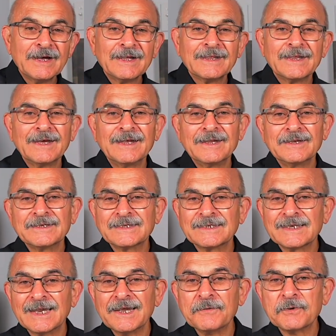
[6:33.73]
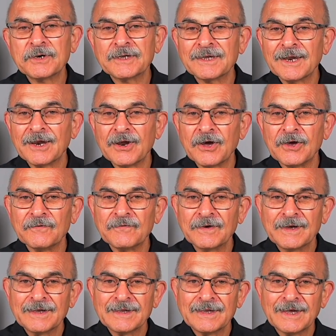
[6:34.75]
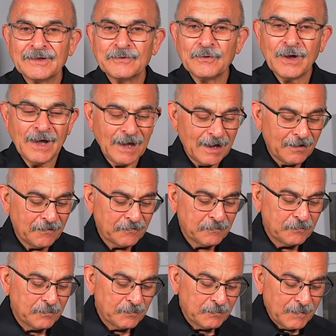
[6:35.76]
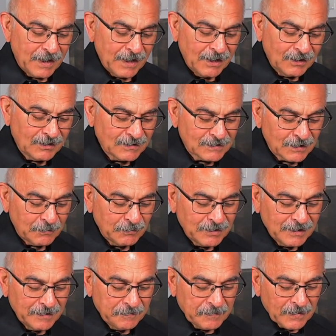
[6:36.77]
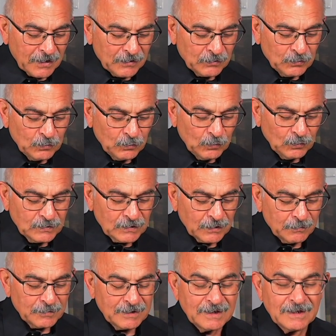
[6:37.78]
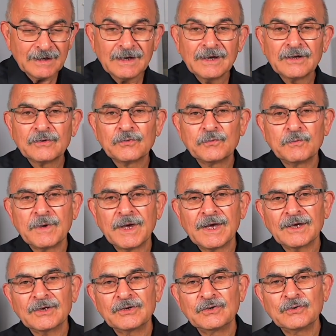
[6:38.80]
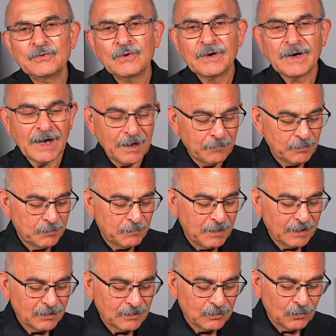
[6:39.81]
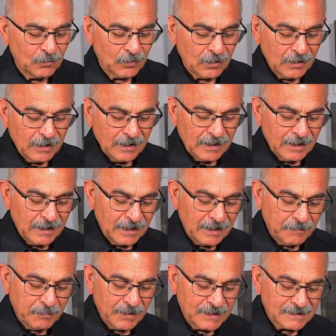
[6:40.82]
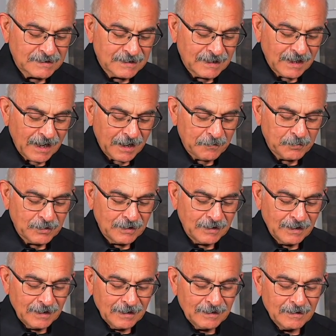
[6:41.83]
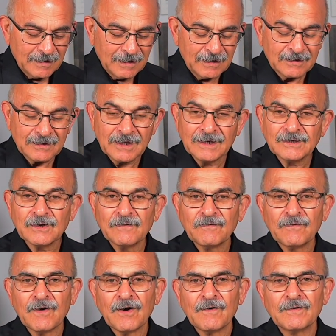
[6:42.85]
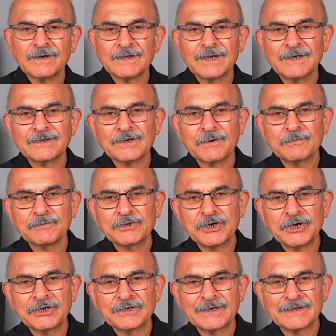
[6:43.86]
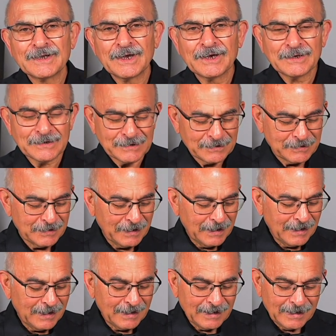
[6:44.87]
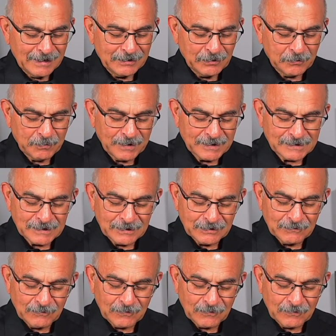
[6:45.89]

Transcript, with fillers: then celebrate the life that you have. Make something, do something to make you happy, make your person happy. Take some flower, take some cake, take your person